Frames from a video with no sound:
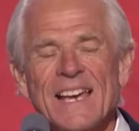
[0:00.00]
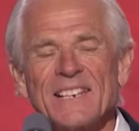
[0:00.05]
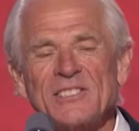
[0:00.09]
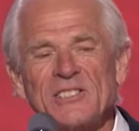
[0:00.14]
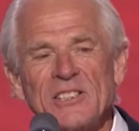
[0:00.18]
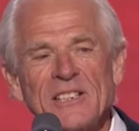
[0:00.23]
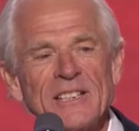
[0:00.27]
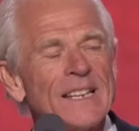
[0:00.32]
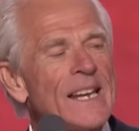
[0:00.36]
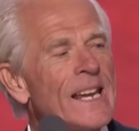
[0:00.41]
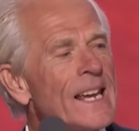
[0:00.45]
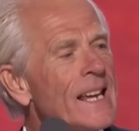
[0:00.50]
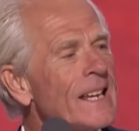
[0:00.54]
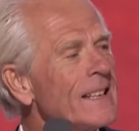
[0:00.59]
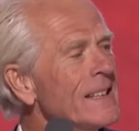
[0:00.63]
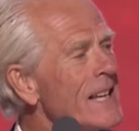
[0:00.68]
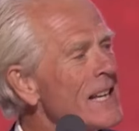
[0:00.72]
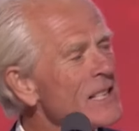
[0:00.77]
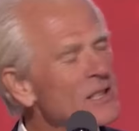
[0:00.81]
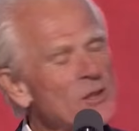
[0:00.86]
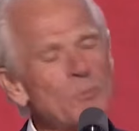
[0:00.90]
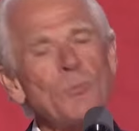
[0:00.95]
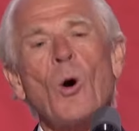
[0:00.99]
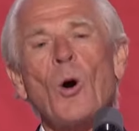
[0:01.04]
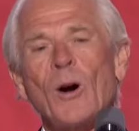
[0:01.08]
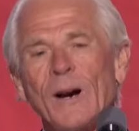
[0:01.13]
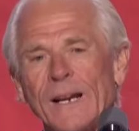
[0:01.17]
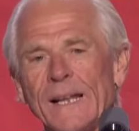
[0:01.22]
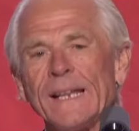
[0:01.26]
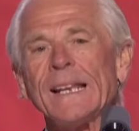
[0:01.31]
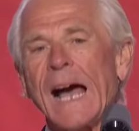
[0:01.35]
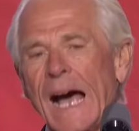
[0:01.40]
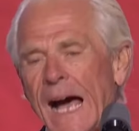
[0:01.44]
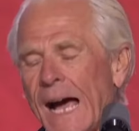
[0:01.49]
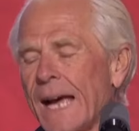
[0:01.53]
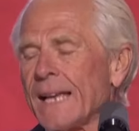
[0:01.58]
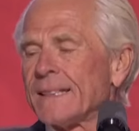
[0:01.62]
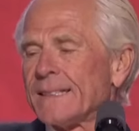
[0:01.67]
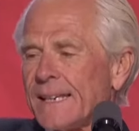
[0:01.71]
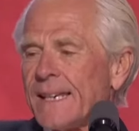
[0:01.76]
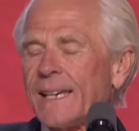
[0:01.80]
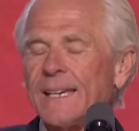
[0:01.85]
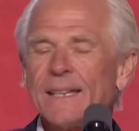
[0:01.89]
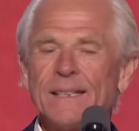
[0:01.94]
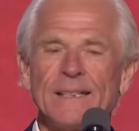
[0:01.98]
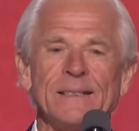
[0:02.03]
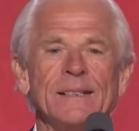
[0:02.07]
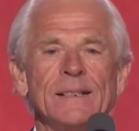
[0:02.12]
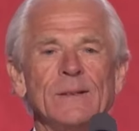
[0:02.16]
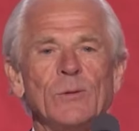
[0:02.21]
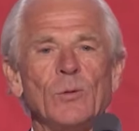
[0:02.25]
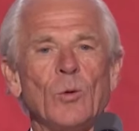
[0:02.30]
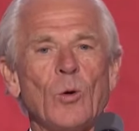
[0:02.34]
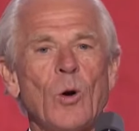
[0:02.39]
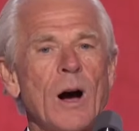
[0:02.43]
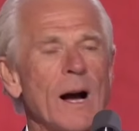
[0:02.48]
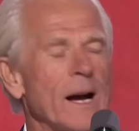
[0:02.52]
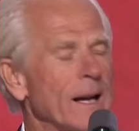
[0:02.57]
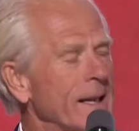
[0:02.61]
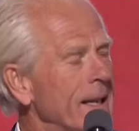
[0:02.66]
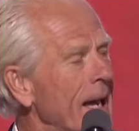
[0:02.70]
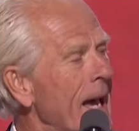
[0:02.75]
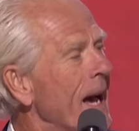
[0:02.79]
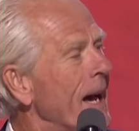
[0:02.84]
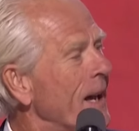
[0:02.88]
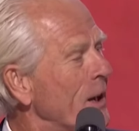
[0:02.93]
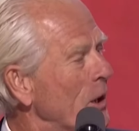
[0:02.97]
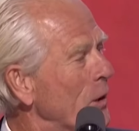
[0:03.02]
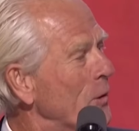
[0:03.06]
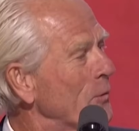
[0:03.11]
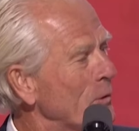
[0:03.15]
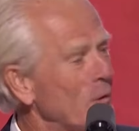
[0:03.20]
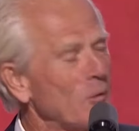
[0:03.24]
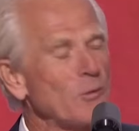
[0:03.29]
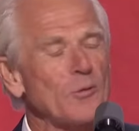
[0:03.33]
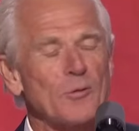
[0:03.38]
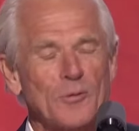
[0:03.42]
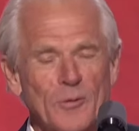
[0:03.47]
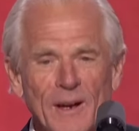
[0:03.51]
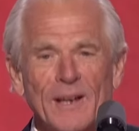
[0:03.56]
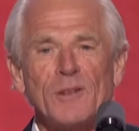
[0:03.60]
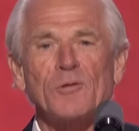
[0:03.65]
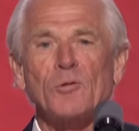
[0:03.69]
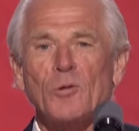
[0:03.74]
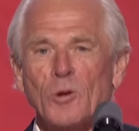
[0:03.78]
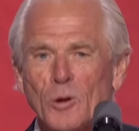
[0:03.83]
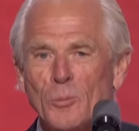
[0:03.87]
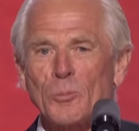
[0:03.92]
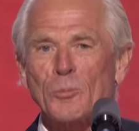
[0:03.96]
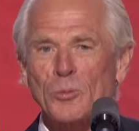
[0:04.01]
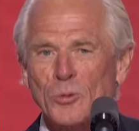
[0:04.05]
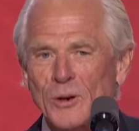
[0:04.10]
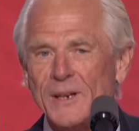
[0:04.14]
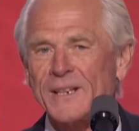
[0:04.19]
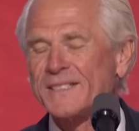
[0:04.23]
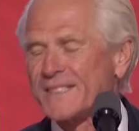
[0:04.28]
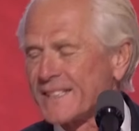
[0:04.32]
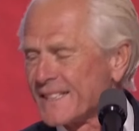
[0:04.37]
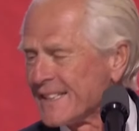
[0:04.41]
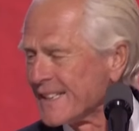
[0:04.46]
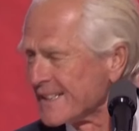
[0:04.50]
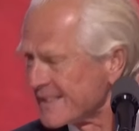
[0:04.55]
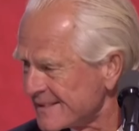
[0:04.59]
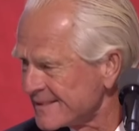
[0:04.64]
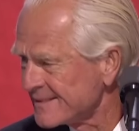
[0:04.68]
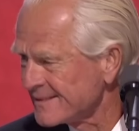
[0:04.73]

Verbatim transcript: Yes, indeed. This morning I did walk out of a federal prison